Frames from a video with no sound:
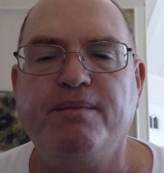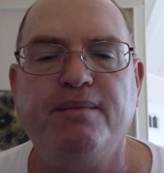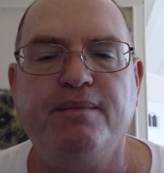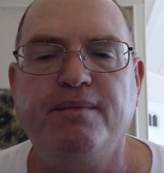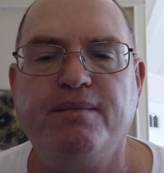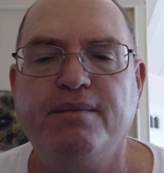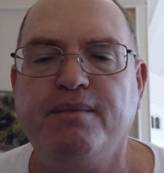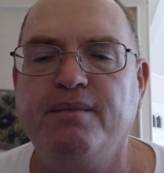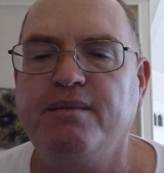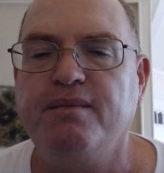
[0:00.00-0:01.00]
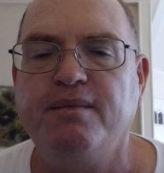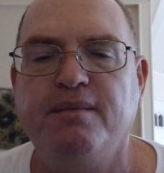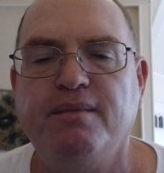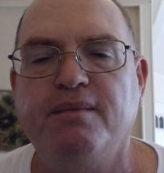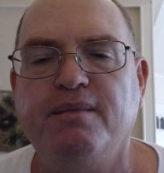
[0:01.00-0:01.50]

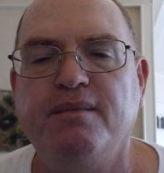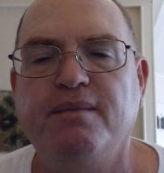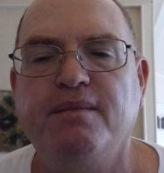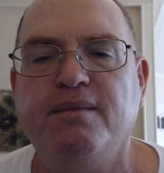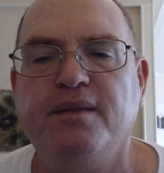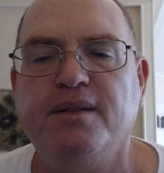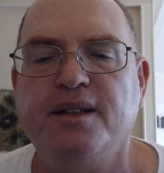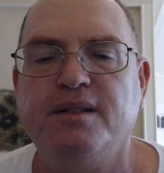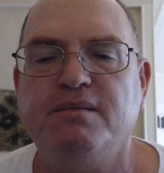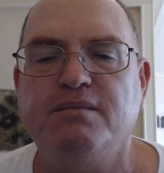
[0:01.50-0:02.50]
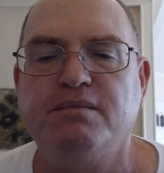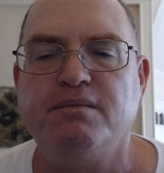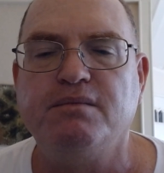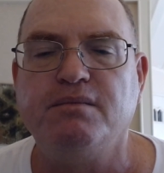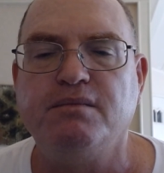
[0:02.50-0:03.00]

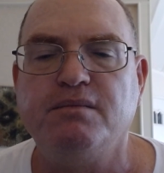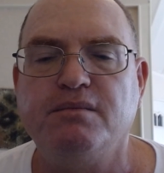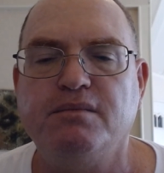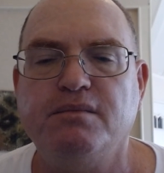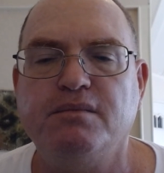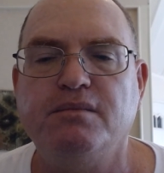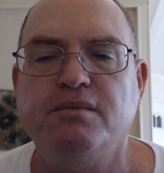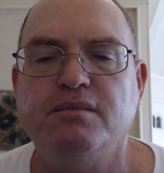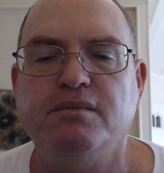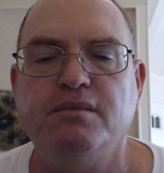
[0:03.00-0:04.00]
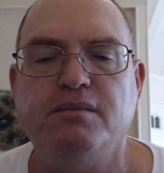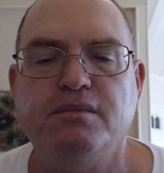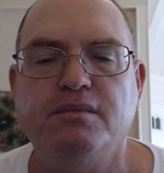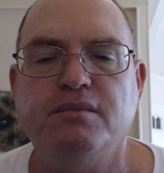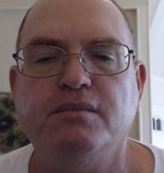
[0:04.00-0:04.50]

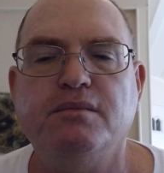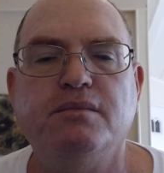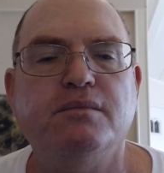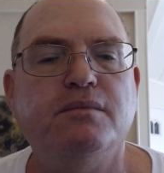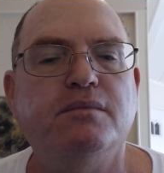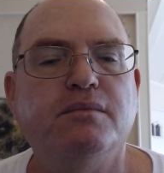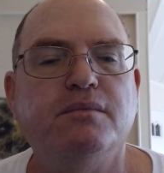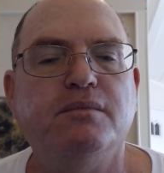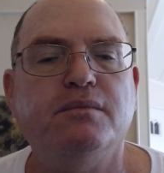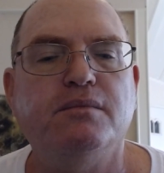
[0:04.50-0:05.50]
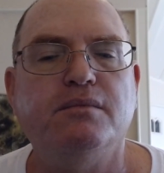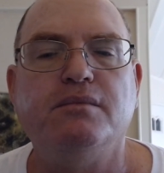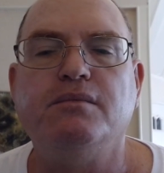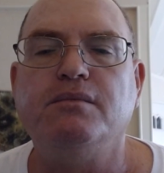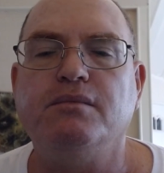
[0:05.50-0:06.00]

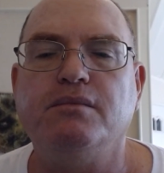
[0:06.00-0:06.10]
No one is speaking in this clip.